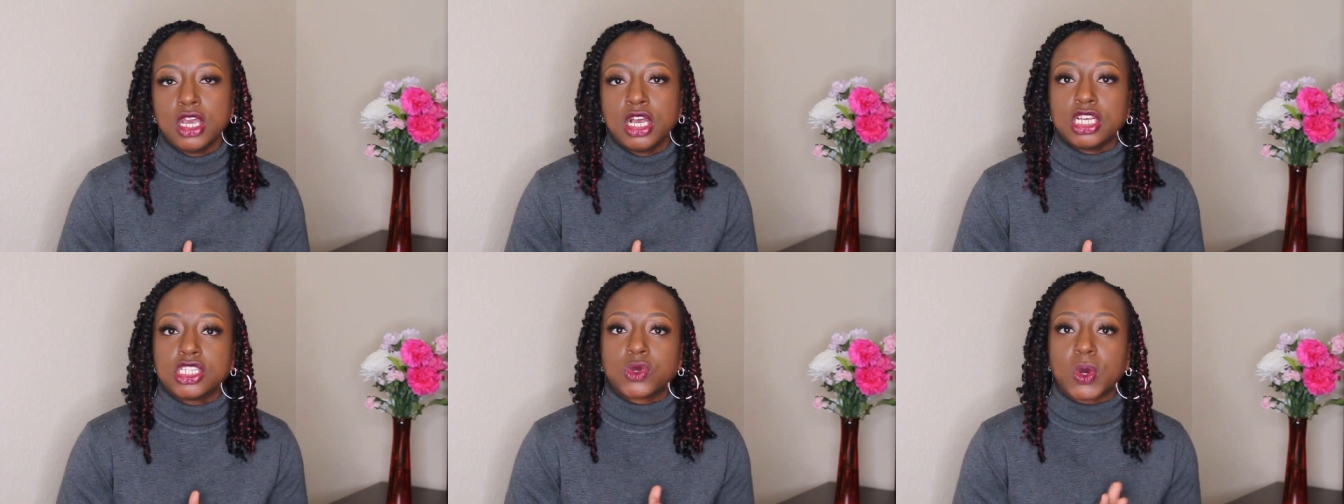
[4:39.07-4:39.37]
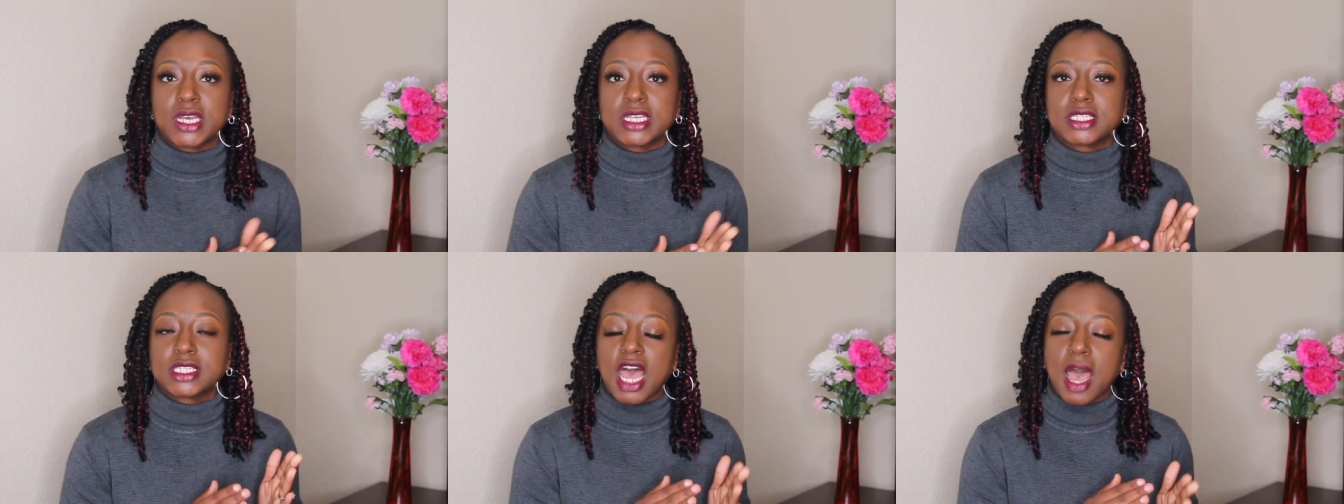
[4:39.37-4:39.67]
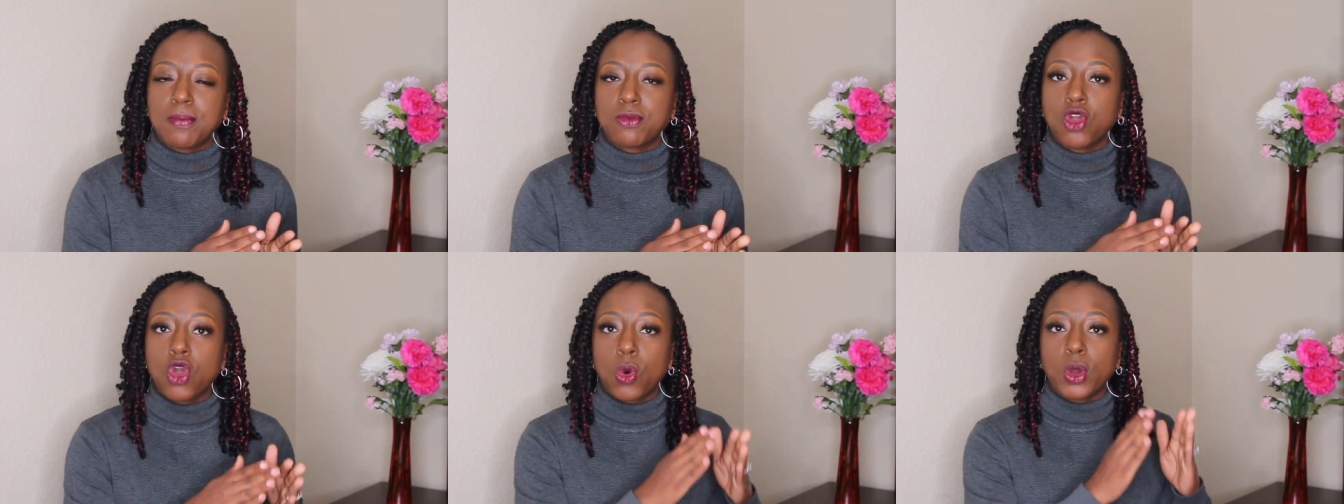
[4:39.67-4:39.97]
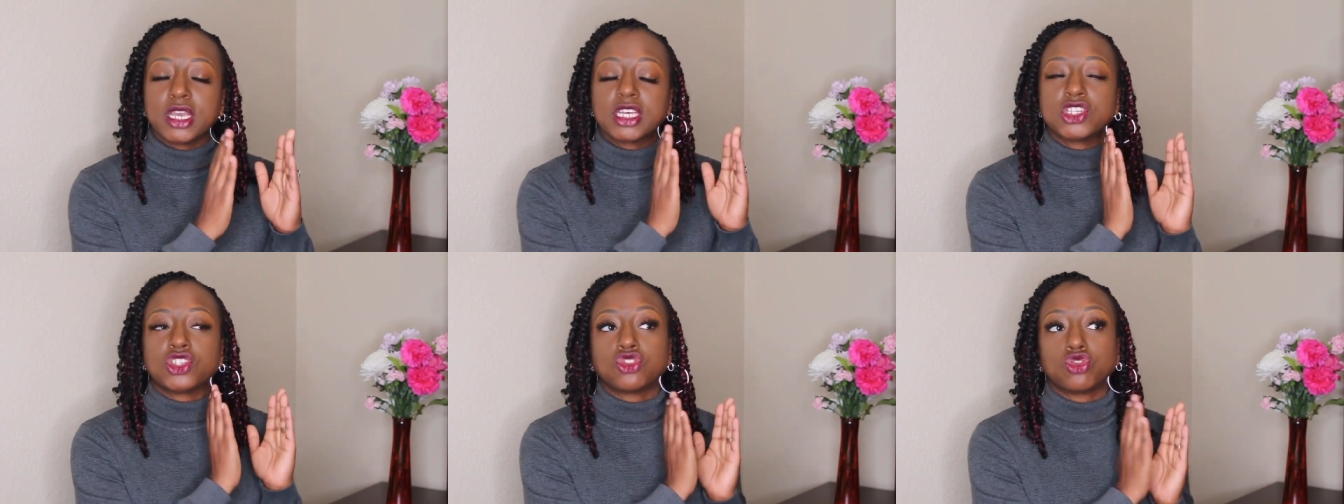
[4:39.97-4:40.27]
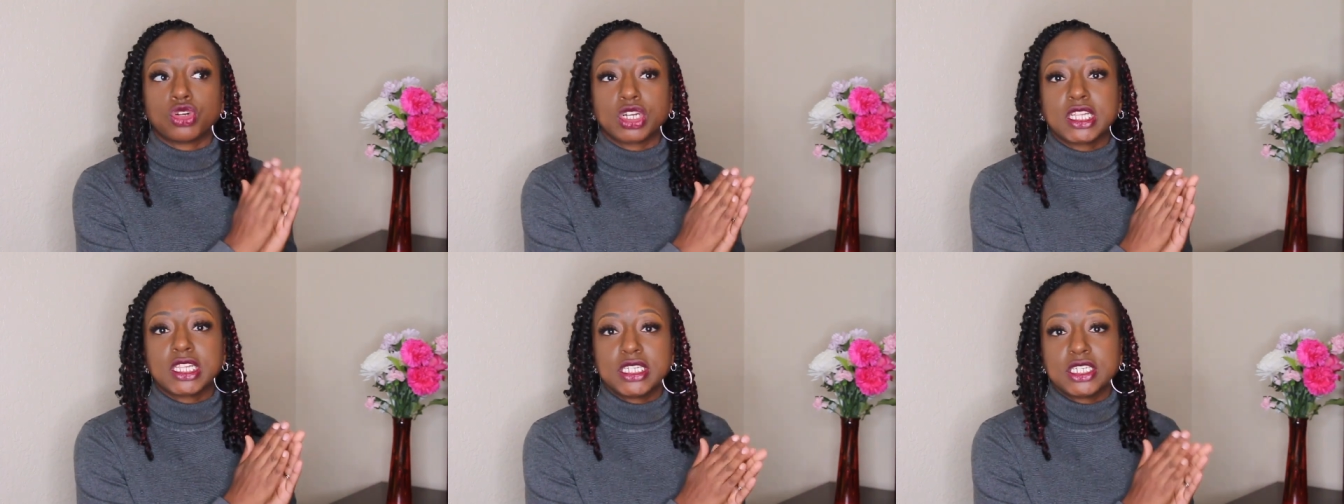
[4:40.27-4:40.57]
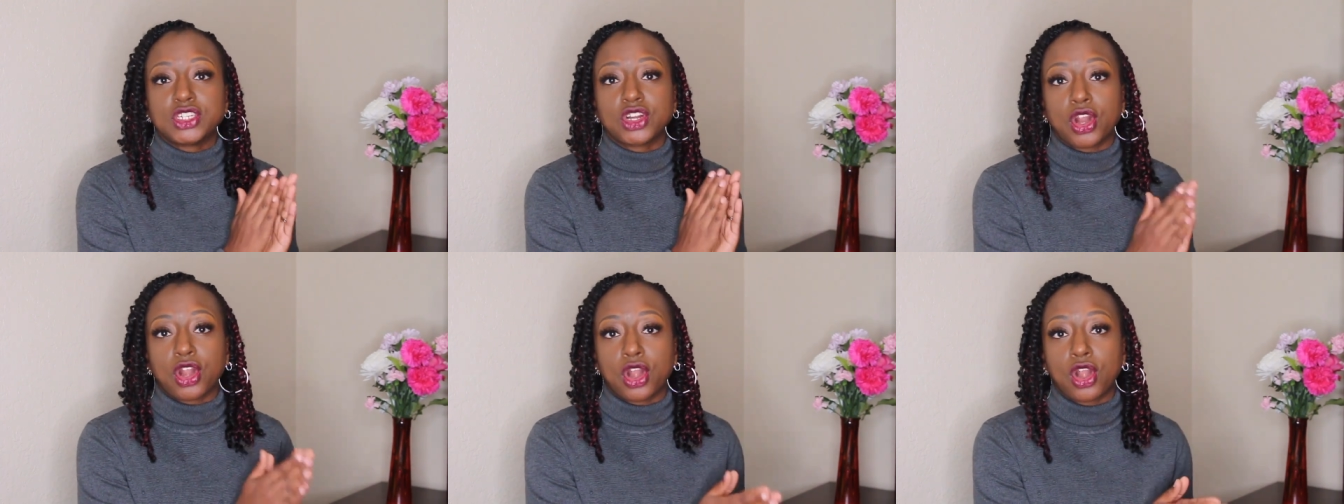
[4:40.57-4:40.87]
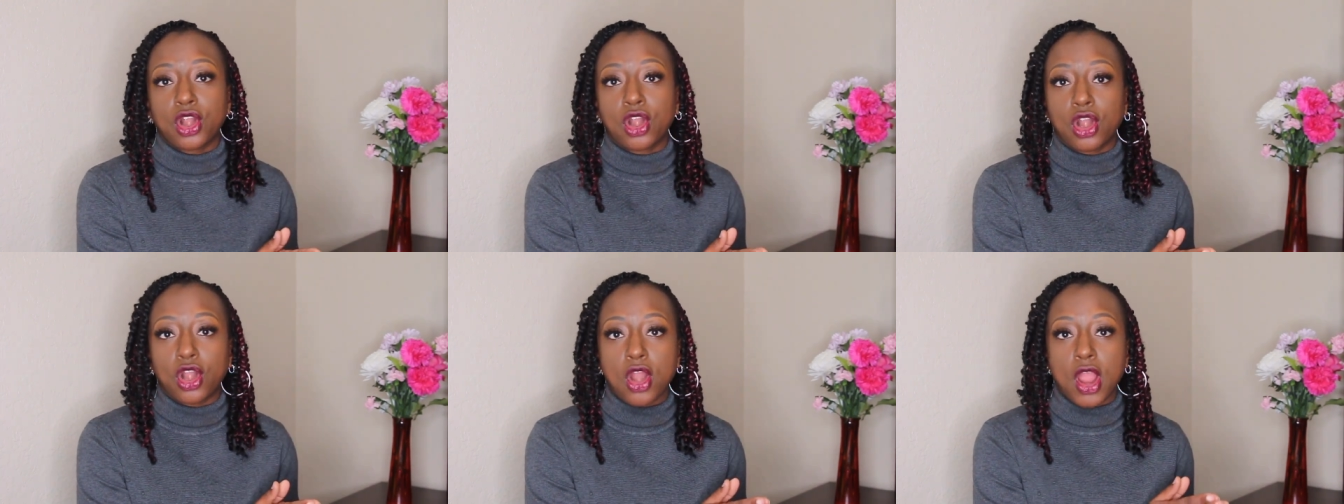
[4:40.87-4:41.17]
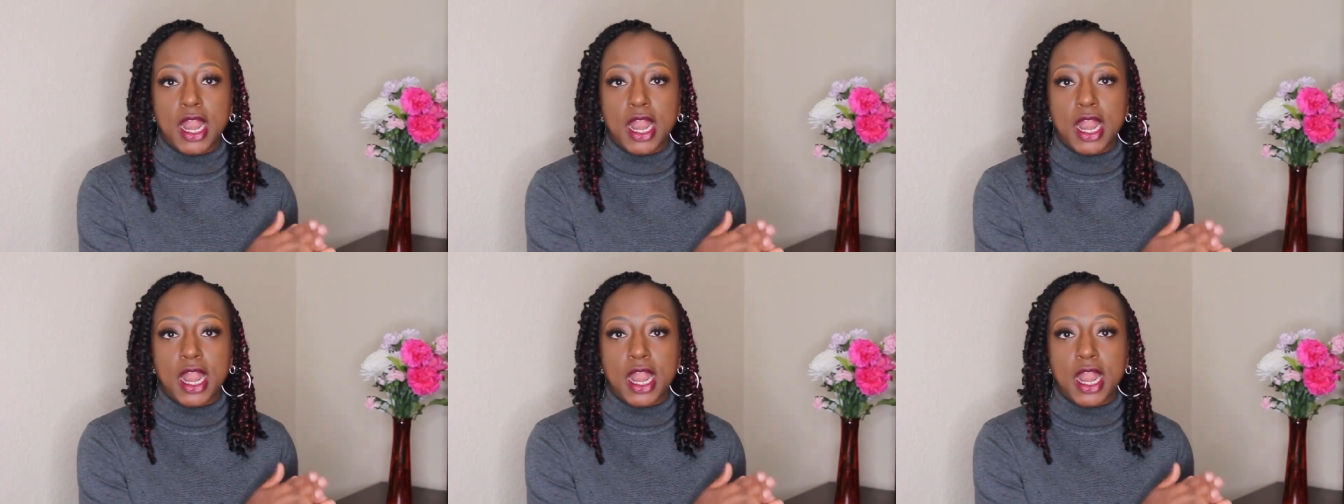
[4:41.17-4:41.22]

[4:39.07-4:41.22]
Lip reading: So I stopped going strictly to her,